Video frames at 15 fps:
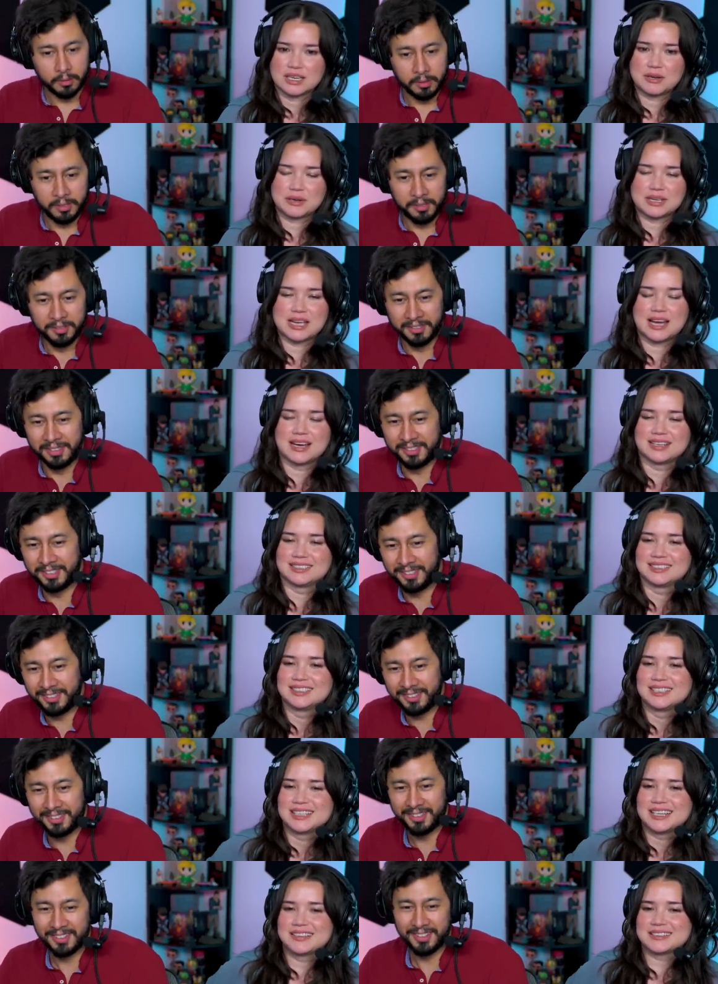Speaker 1: yeah,
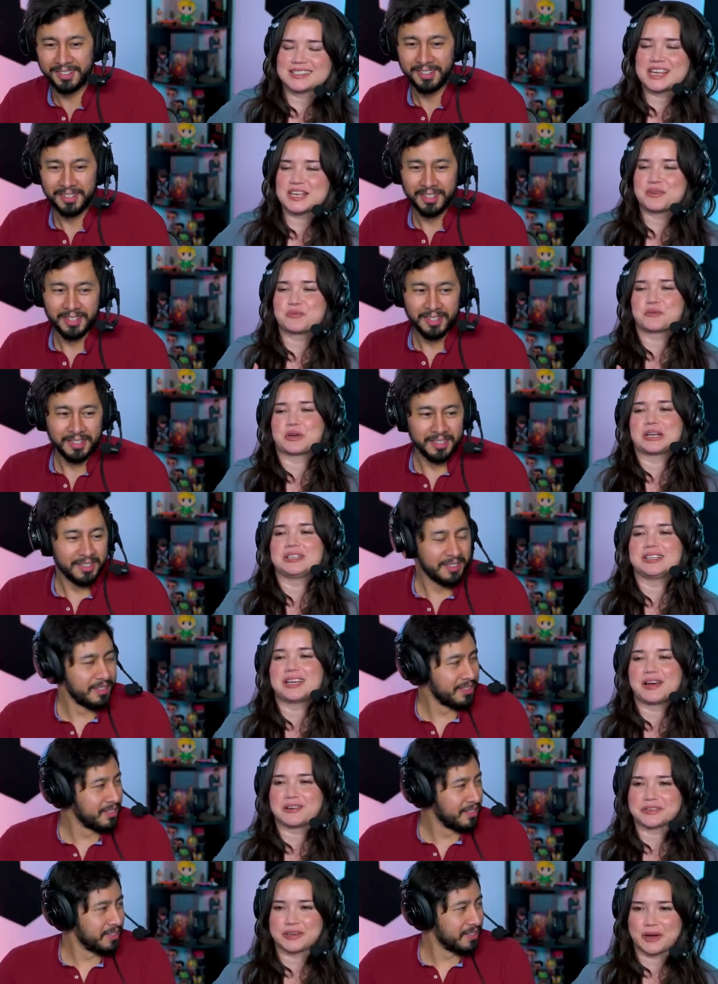it's like
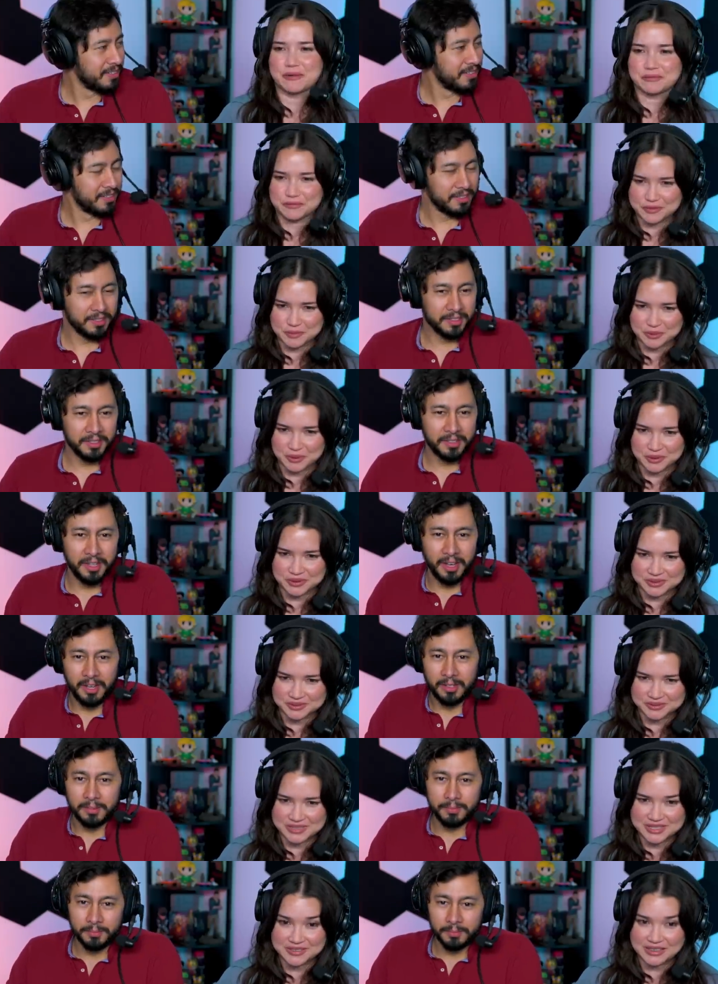really uncomfortable.
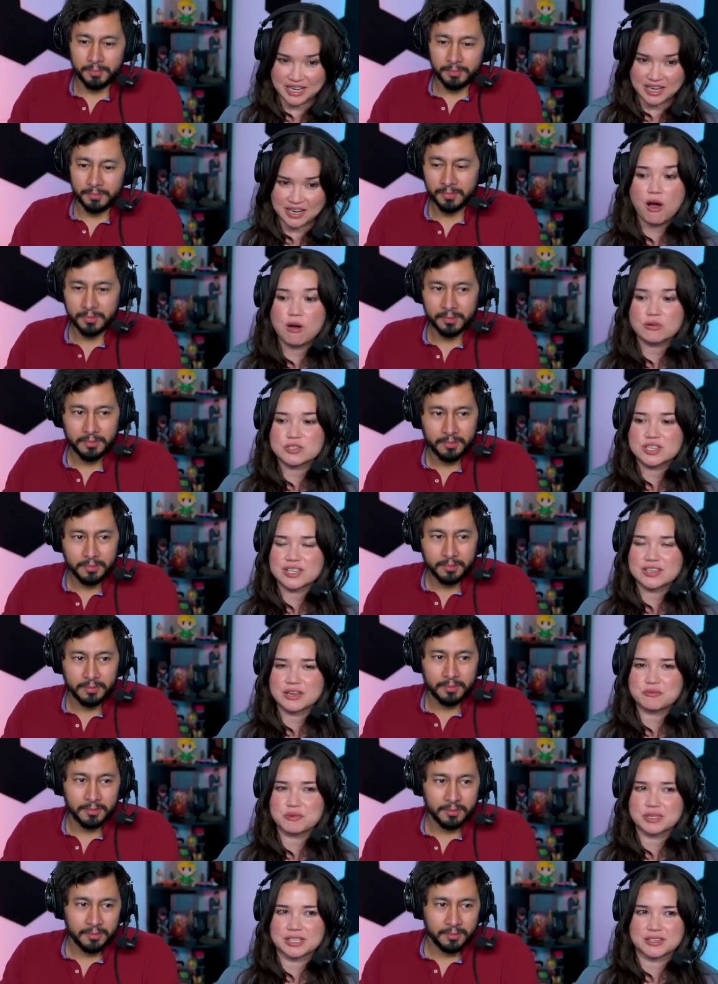Yeah. when you're like, oh shit,
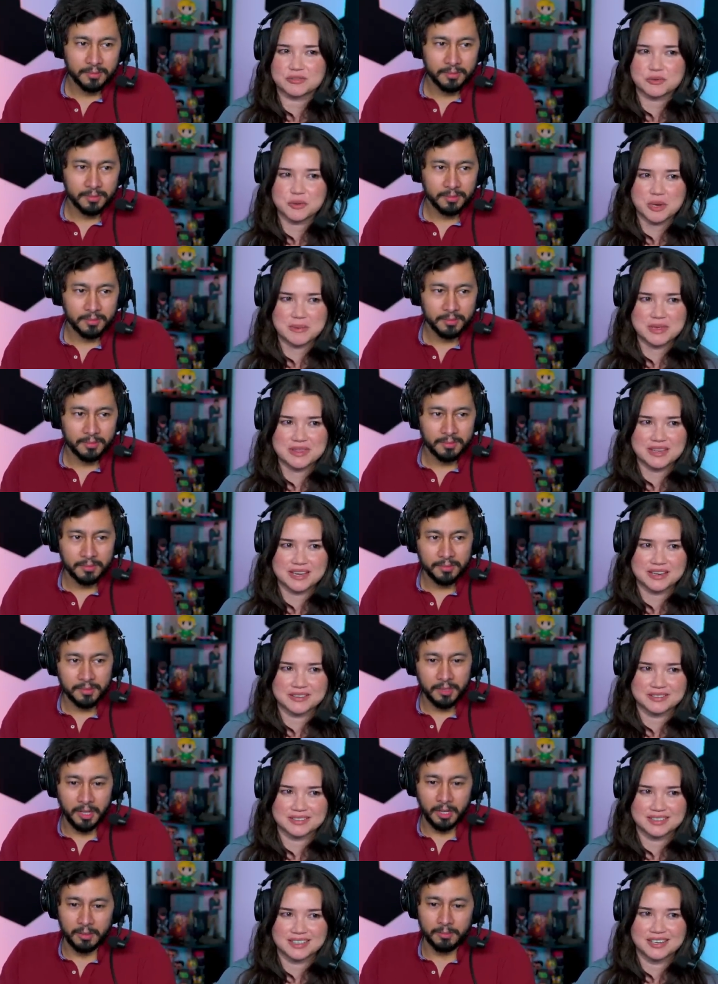they really threw him in
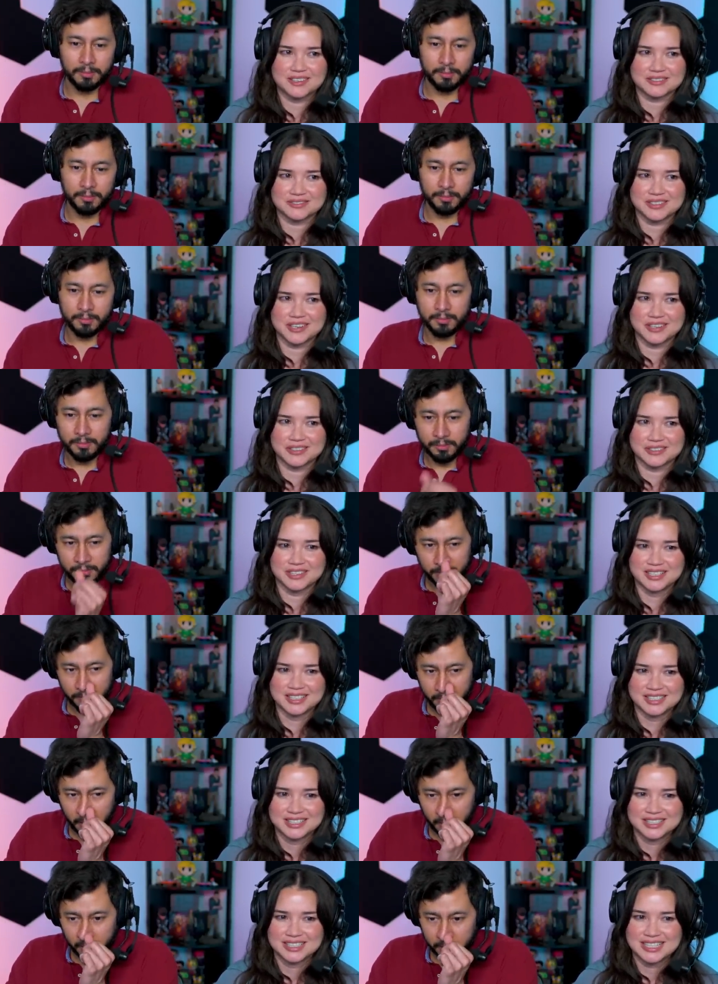there. Yeah. Oh no. Yeah.